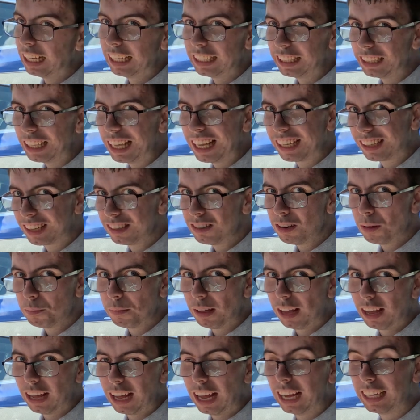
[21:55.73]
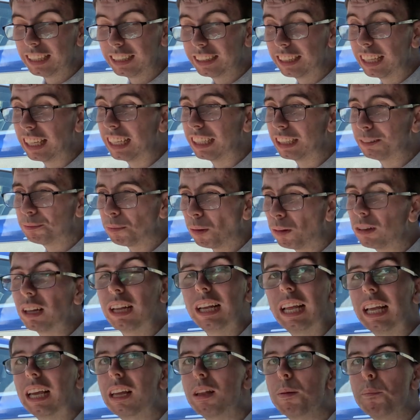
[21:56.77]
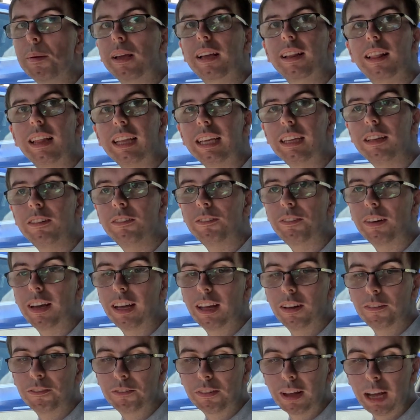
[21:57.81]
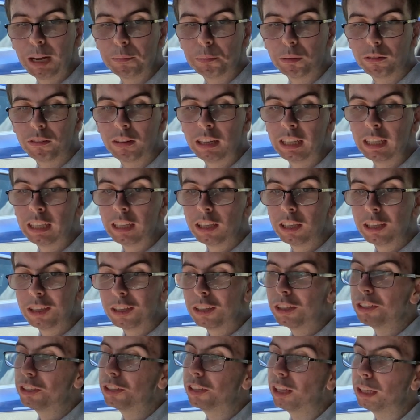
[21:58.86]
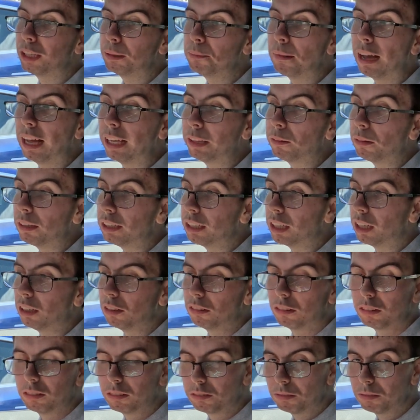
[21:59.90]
It's economic. I'd say it's more like economically unviable. So you might as well, you know,